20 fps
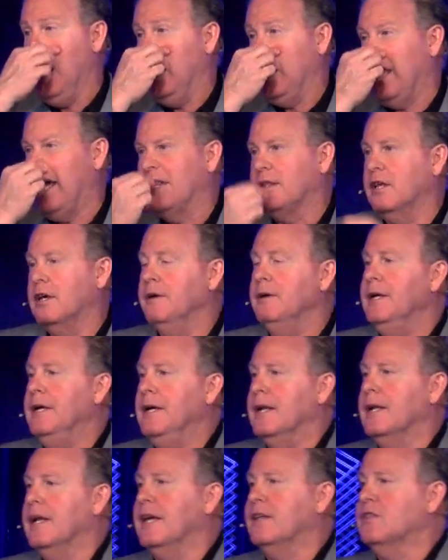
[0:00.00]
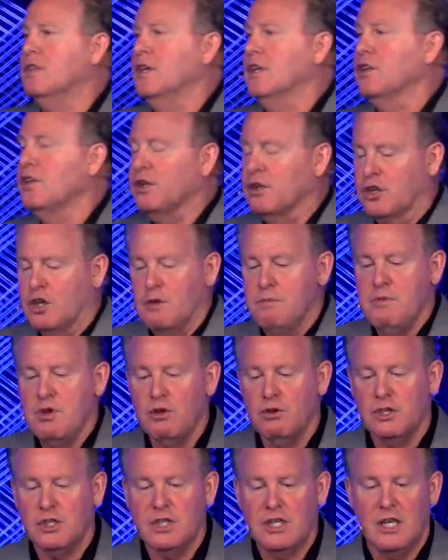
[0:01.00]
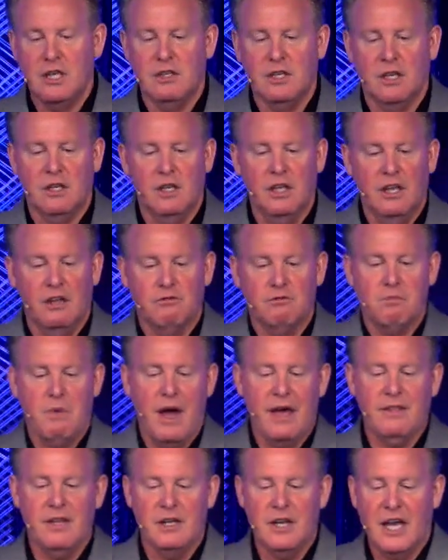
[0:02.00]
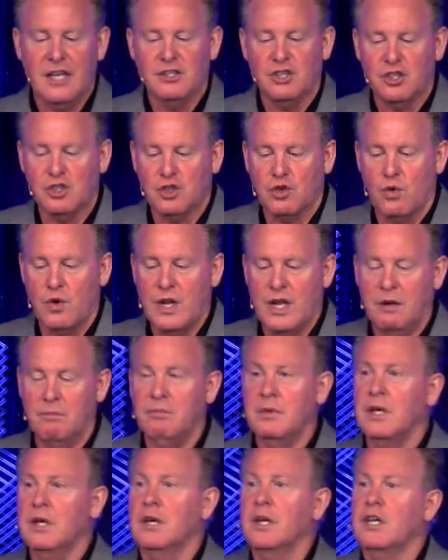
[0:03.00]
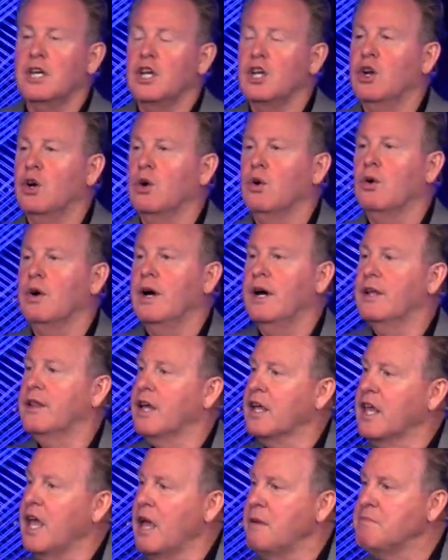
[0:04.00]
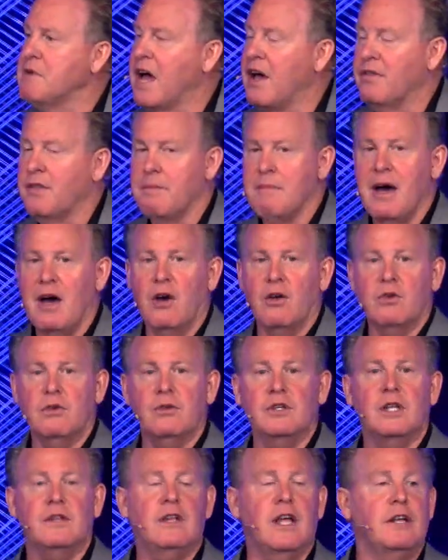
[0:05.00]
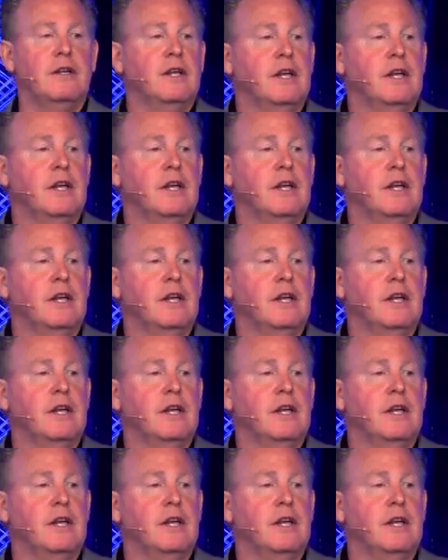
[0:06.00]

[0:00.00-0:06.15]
Like the little community that lived by the nice stream, that came down the mountain, and